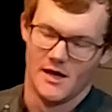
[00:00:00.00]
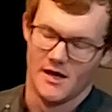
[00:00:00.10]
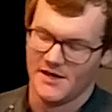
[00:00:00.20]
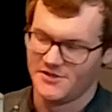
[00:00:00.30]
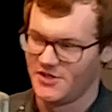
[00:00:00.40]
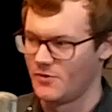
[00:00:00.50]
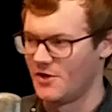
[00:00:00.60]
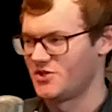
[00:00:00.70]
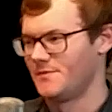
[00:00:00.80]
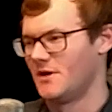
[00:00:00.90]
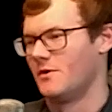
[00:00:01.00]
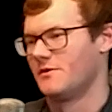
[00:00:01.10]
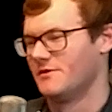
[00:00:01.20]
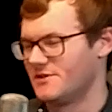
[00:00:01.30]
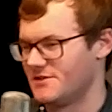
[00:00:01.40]
As to your question about
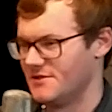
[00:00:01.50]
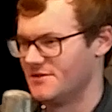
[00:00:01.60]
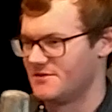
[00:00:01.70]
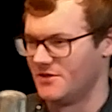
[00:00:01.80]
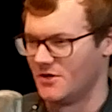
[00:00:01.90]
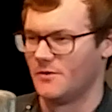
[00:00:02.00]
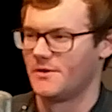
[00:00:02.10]
whether this is,